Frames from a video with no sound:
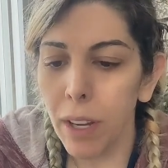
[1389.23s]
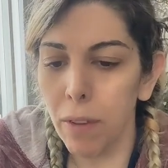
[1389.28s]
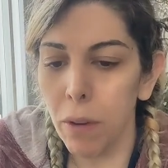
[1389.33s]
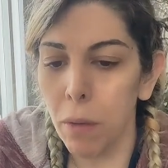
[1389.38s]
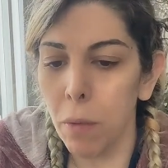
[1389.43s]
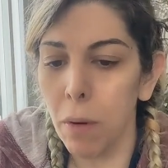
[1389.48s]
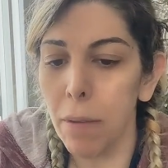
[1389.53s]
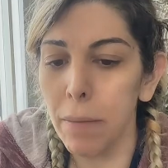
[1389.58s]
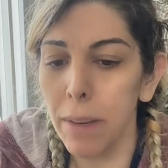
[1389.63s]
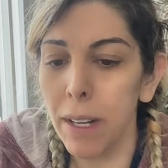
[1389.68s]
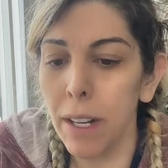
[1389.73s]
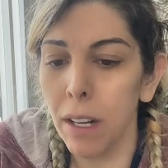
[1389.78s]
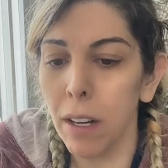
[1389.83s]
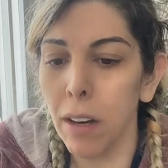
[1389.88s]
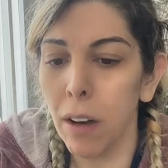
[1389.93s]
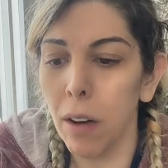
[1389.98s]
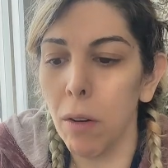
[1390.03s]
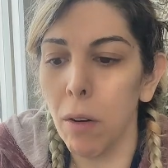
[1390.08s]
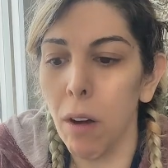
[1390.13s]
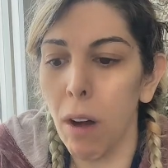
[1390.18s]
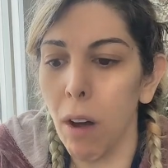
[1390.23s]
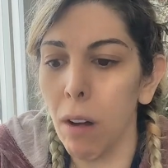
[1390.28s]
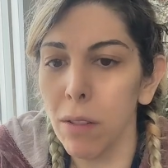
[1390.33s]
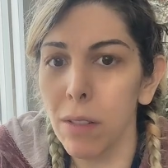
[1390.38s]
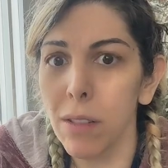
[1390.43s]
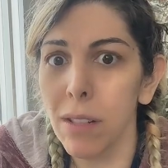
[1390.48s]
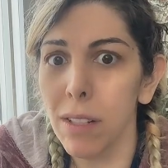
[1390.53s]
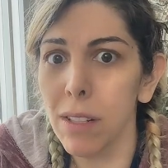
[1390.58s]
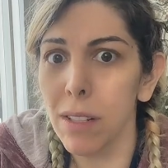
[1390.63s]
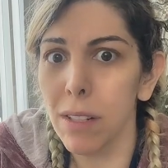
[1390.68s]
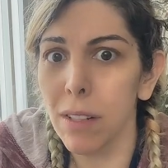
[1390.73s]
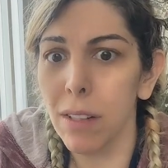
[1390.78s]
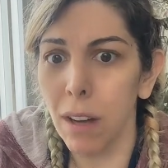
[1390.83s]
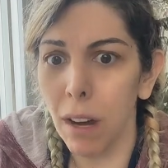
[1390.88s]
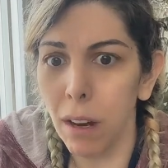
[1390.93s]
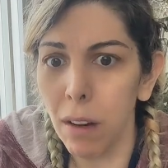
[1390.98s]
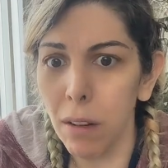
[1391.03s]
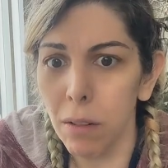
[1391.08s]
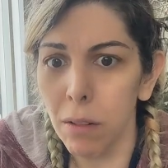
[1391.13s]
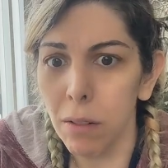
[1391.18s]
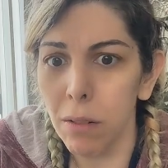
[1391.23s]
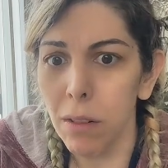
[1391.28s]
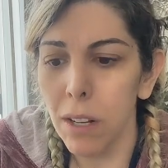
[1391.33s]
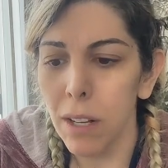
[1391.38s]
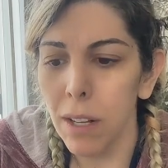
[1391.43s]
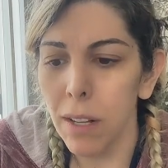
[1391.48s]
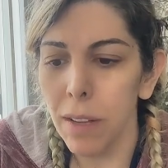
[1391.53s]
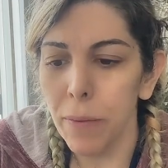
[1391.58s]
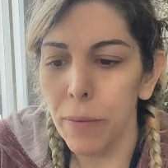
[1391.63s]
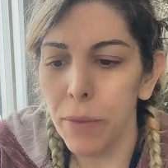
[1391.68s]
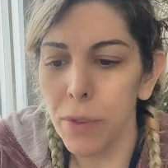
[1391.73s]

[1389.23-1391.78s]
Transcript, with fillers: Look, if you want me to go, I'll just go,